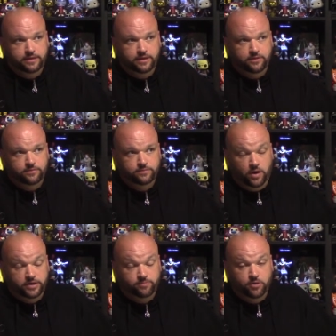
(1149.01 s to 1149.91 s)
you know,
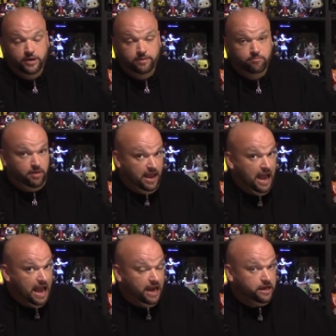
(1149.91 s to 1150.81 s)
wanted to bring him
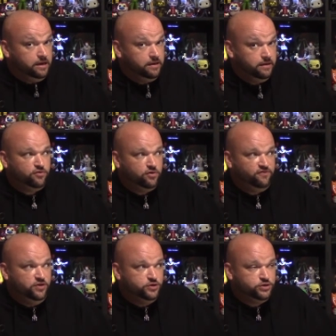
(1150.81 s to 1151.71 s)
back for a
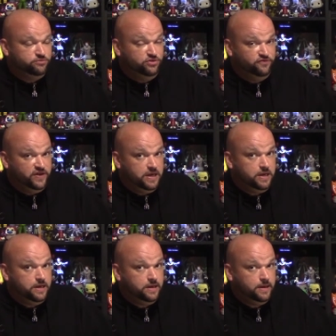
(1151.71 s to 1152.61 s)
future
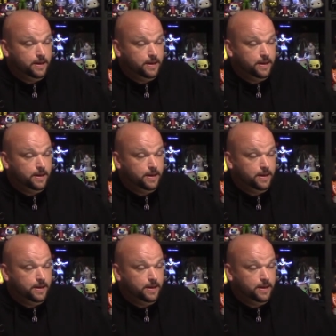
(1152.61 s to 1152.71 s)
movie.